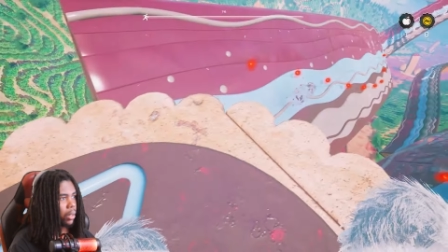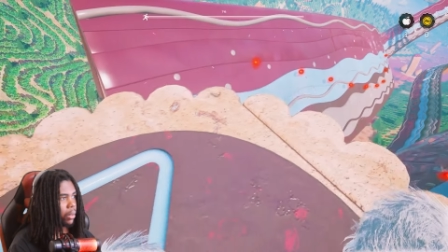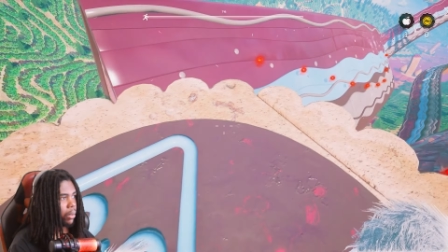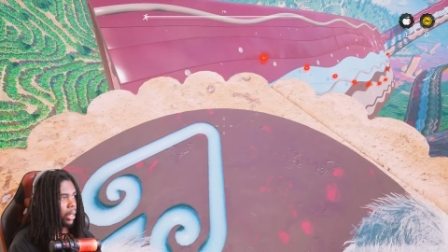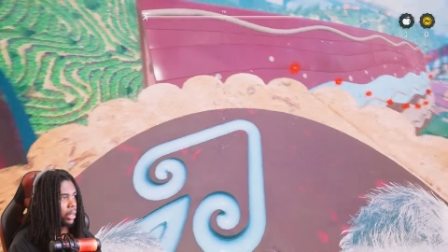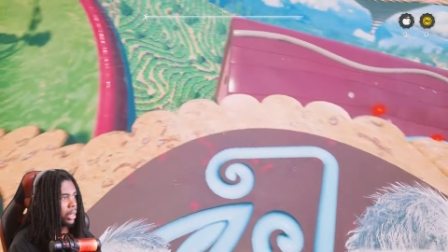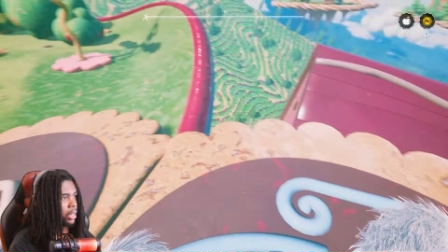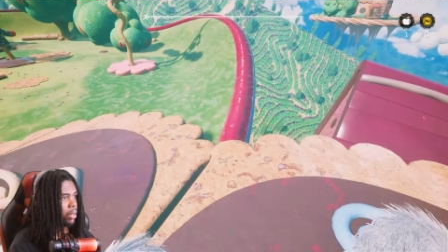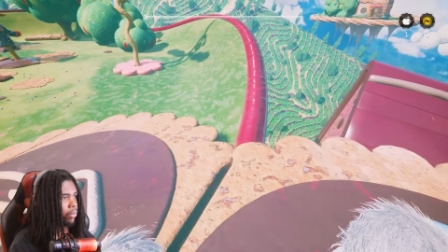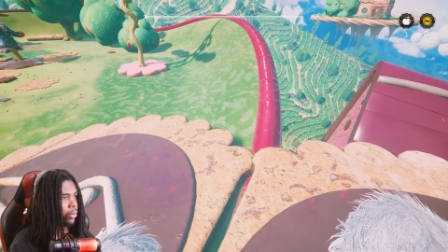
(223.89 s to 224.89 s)
Okay, let's
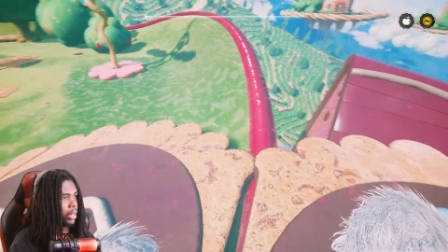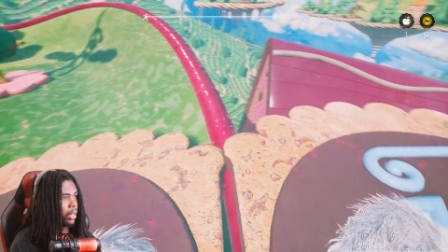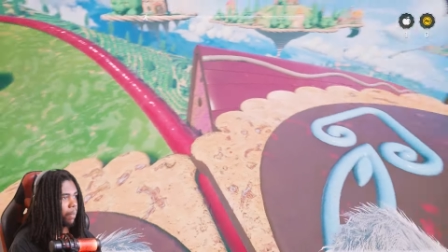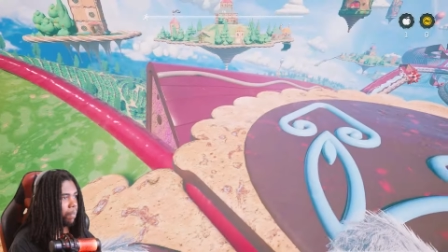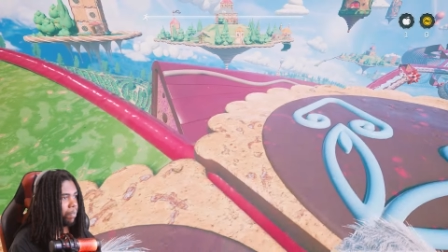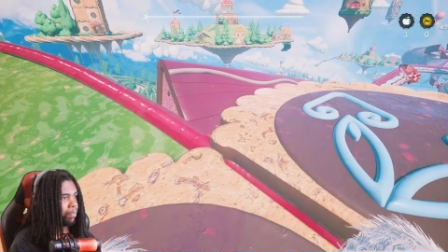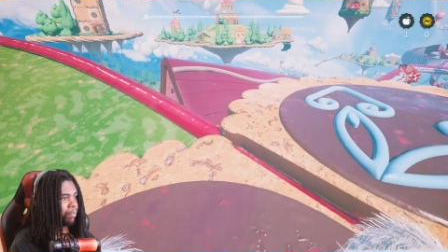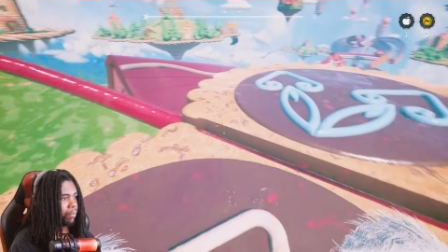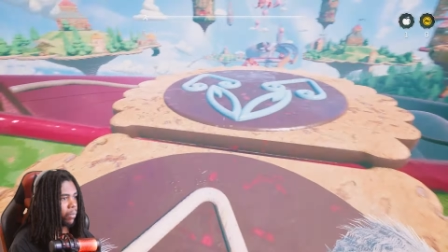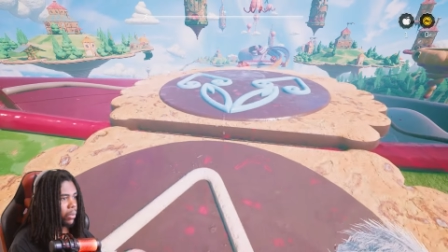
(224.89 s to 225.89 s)
see if we can
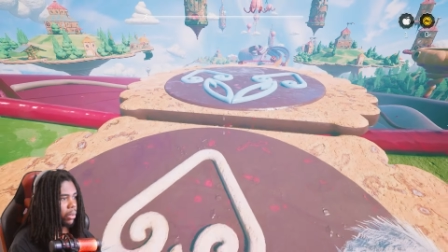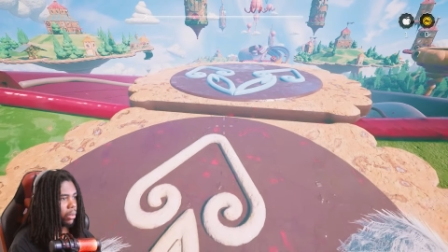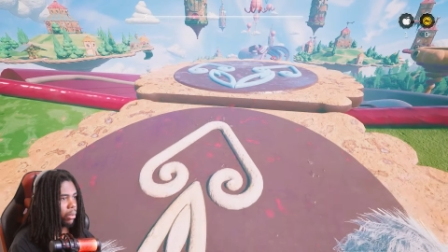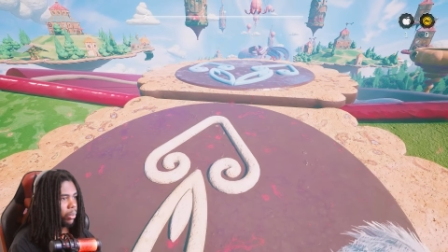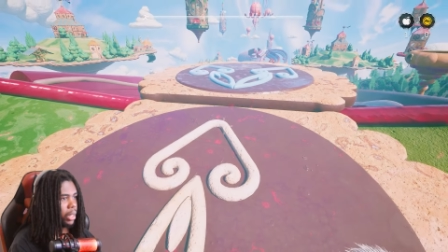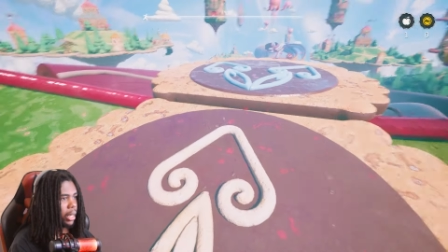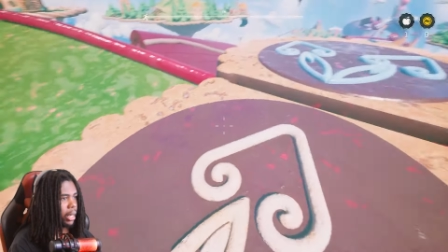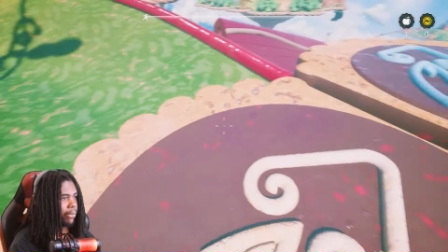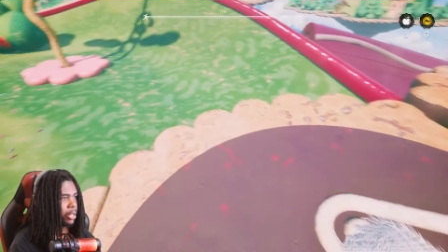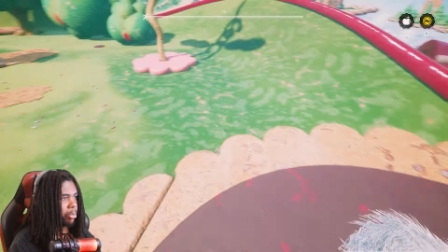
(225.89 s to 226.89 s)
we can
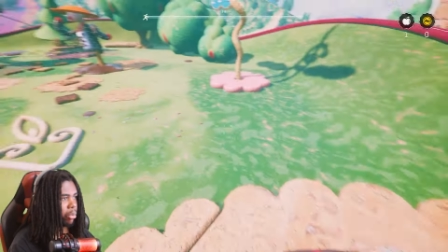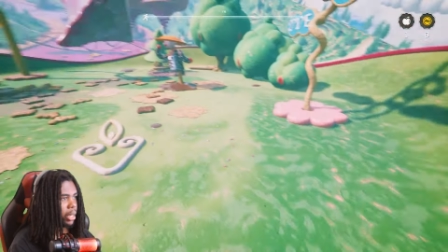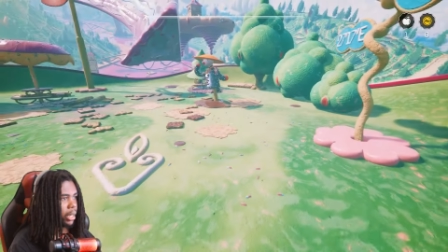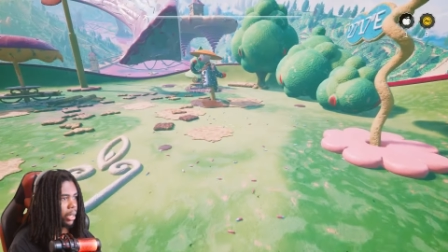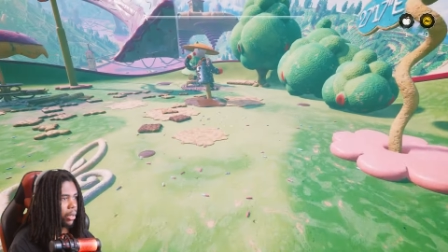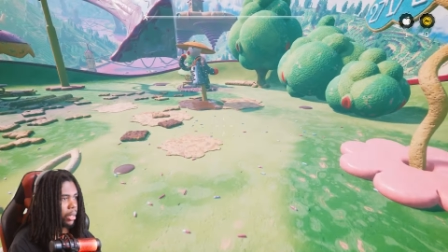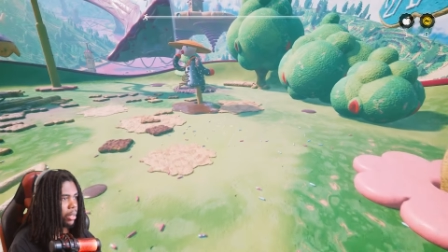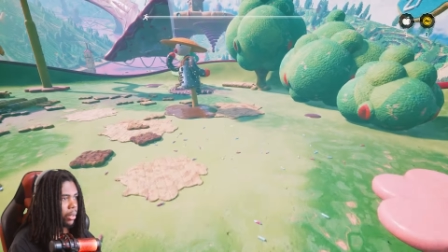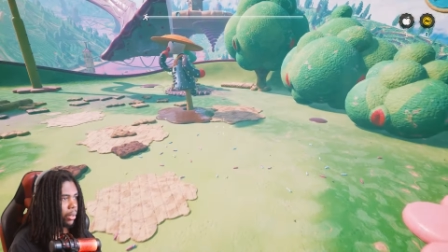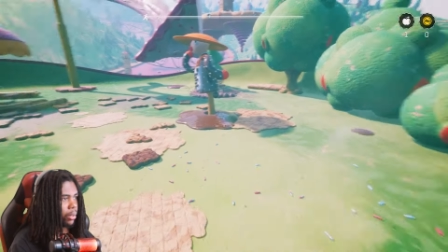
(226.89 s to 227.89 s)
never sprint in here
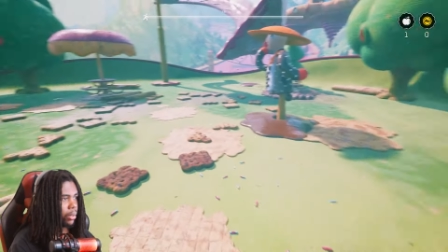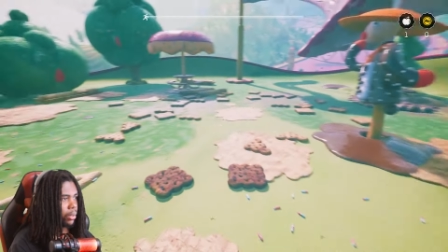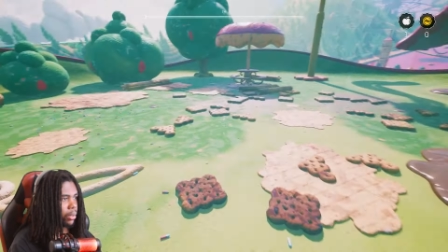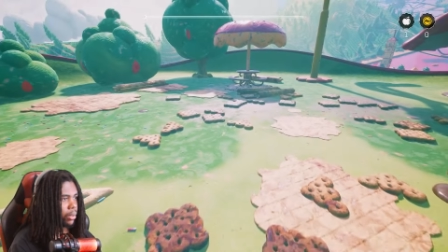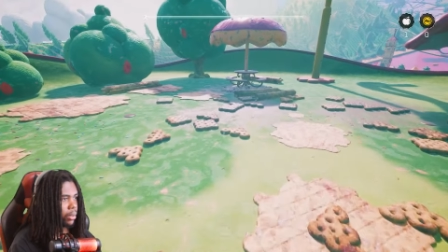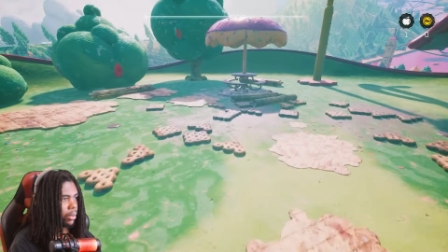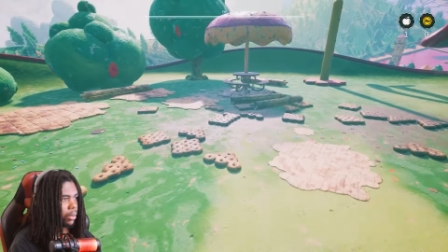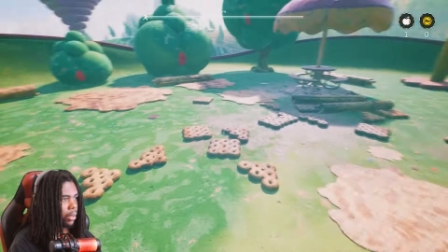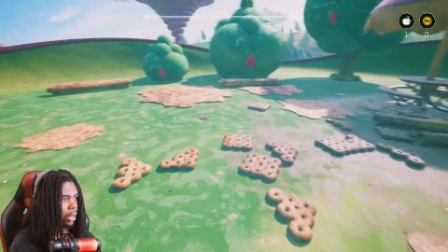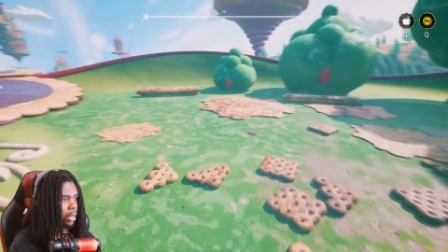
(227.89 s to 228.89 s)
either.
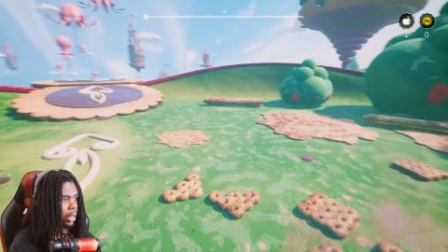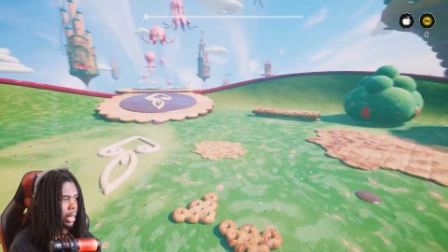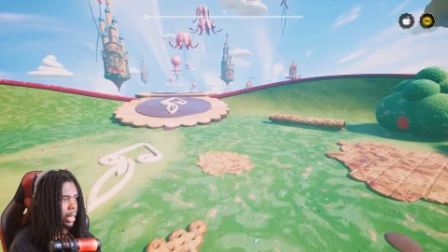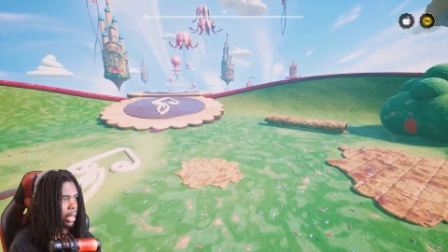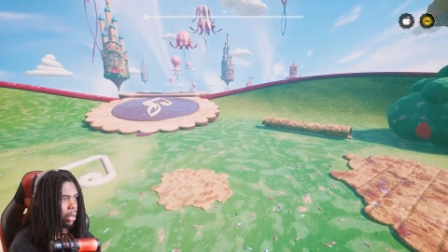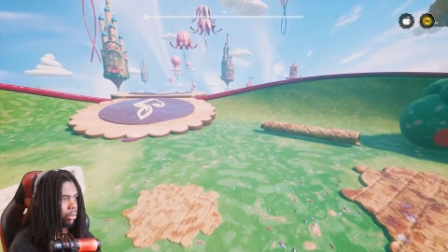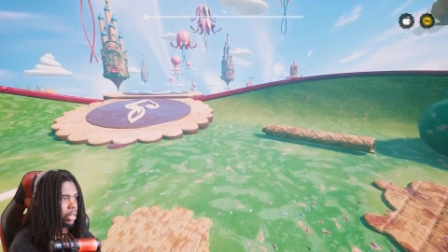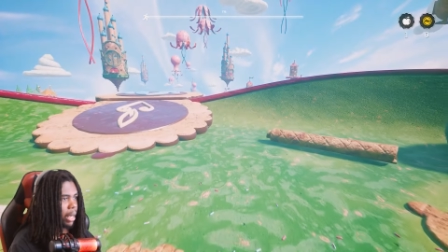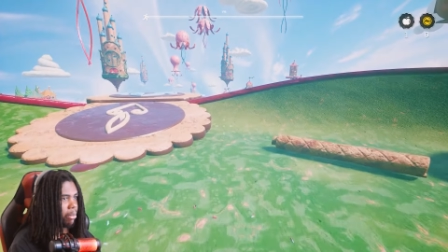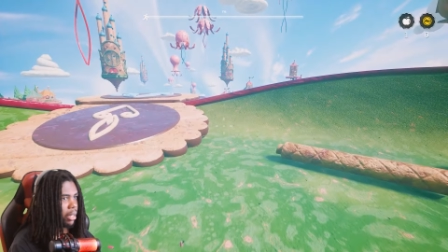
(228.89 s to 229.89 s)
I can't get no type